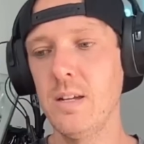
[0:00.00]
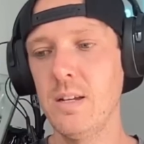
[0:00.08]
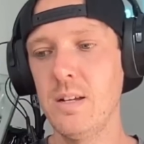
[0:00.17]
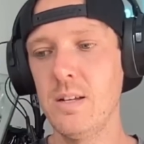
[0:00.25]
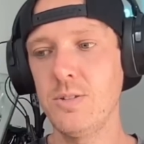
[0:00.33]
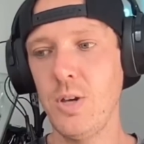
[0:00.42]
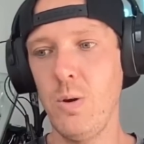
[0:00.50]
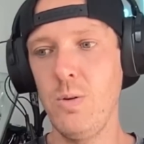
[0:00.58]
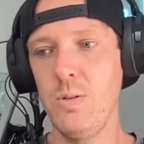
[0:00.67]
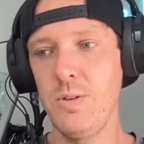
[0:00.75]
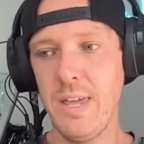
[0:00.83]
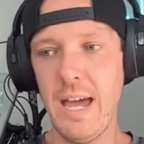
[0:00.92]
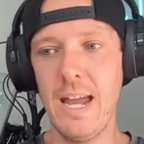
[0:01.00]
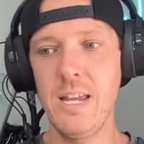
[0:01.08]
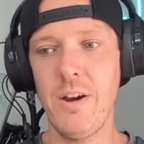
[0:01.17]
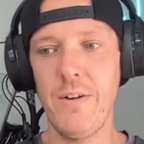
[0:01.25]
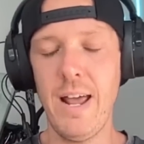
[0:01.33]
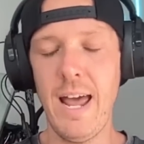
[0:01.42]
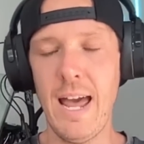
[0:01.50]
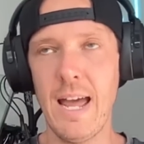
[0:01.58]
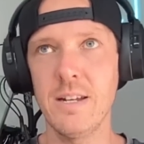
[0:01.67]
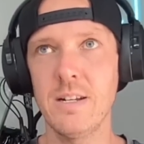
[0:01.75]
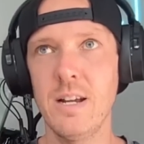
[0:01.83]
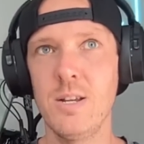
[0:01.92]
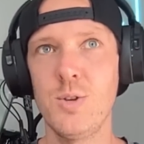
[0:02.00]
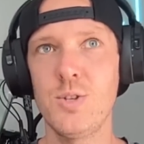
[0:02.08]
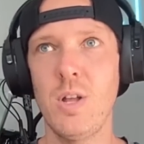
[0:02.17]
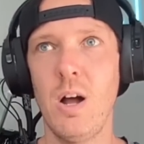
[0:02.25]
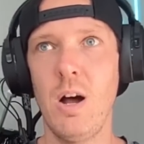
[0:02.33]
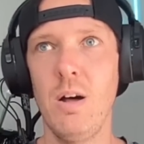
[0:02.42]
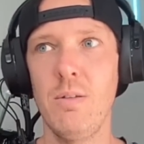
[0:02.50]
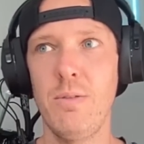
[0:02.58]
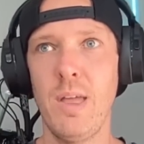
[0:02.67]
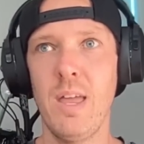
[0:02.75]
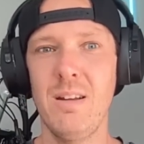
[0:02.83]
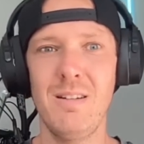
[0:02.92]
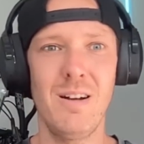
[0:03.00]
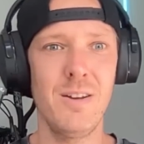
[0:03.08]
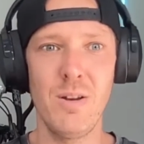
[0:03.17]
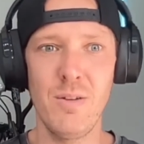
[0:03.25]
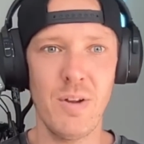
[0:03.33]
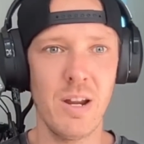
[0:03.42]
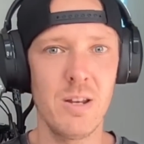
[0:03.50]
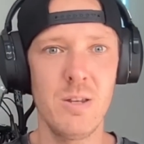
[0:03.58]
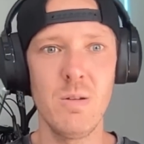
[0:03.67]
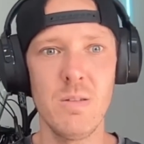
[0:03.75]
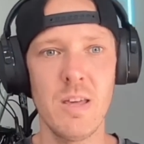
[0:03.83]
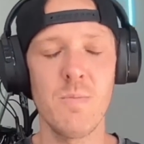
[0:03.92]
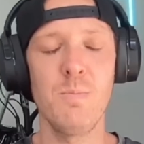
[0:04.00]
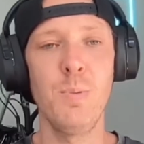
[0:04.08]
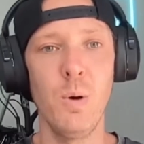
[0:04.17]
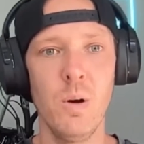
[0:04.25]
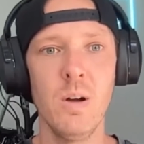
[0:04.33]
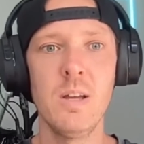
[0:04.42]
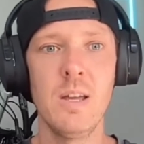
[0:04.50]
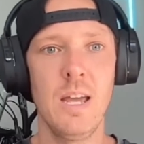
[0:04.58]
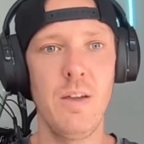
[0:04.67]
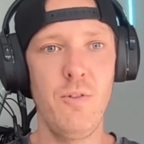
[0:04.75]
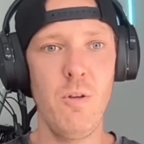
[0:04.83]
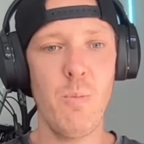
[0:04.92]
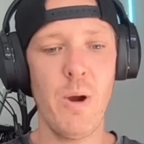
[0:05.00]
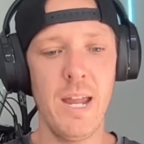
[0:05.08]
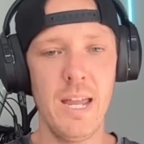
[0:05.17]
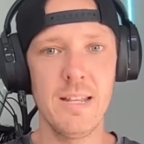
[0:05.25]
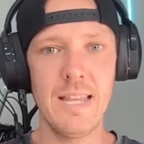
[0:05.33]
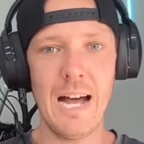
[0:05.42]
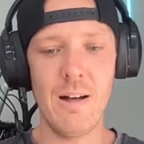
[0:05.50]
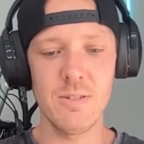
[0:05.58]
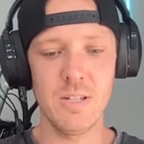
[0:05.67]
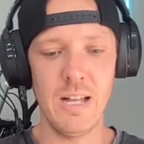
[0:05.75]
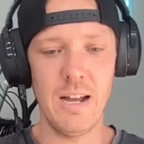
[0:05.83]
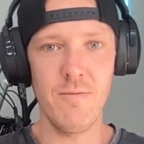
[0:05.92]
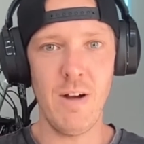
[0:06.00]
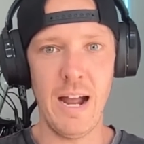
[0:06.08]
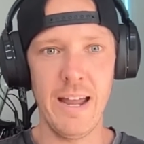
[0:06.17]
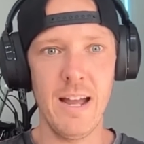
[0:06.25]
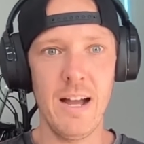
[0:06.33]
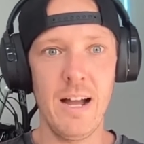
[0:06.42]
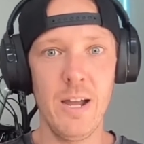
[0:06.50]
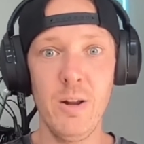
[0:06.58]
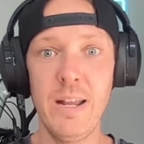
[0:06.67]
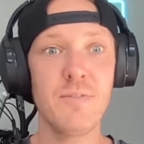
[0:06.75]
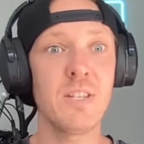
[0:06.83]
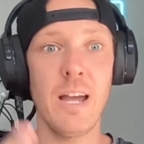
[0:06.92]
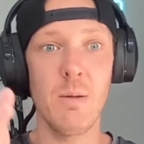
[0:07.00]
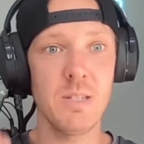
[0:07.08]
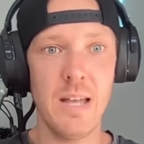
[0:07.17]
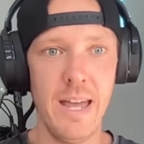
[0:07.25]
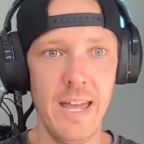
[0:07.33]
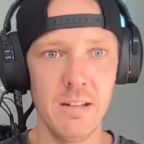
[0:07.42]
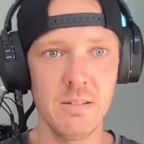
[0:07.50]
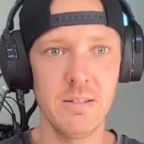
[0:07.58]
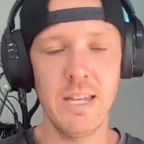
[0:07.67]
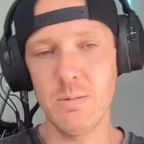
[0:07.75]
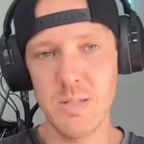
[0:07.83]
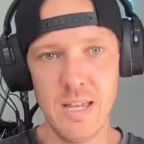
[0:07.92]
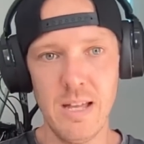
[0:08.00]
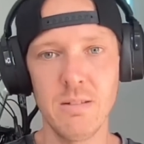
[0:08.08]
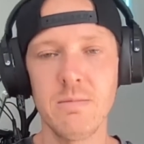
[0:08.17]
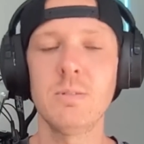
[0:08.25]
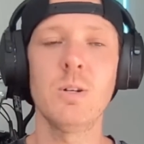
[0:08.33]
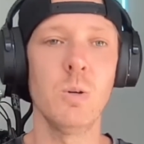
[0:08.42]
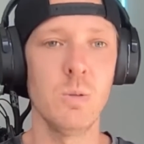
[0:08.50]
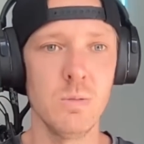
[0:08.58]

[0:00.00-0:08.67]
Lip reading: So you get in your own head and you start thinking, I don't know if I can do this. But if you break it down to like, right, I only have to get up to that hill, cool.